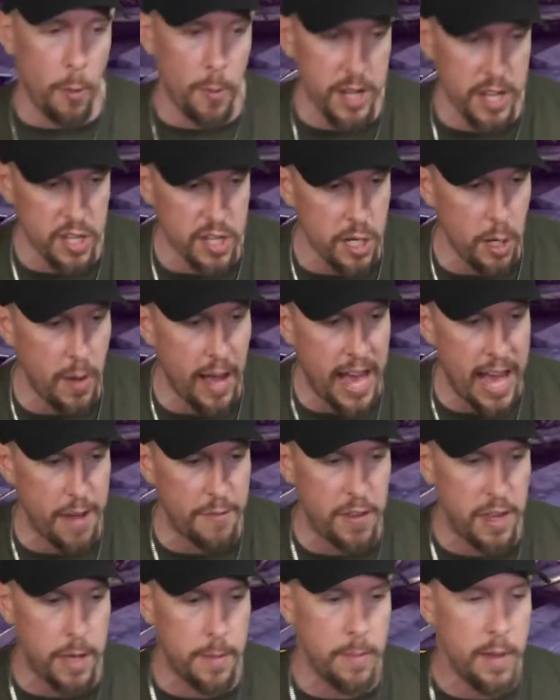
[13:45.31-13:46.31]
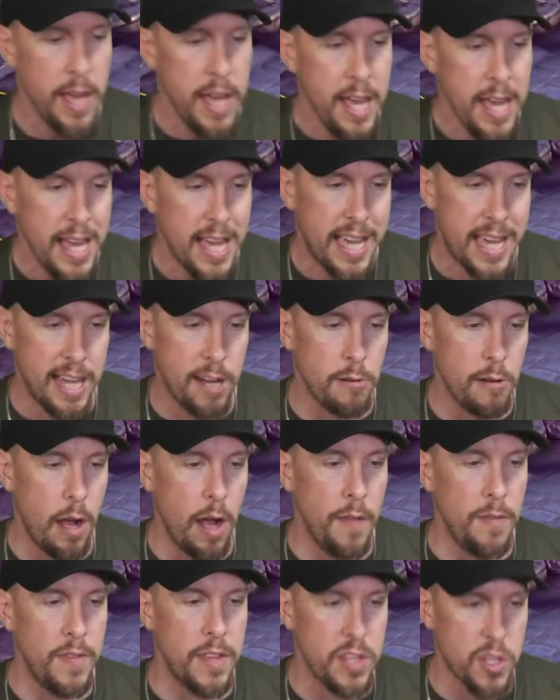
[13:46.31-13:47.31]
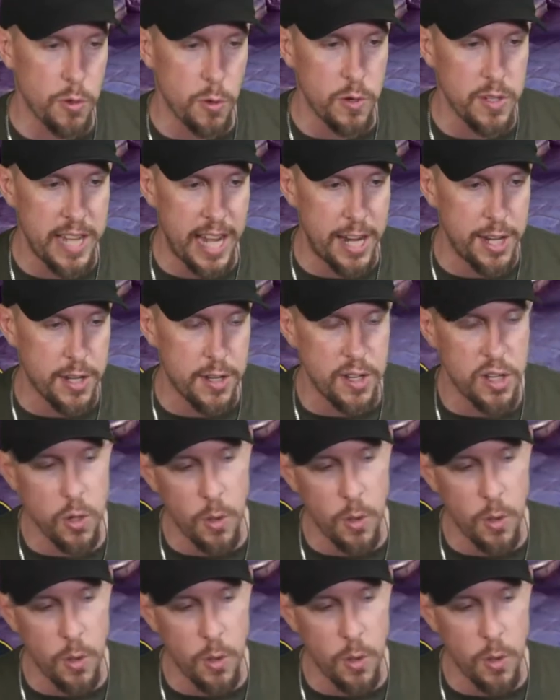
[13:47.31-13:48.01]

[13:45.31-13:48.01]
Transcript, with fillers: We just don't have him here on this rotation.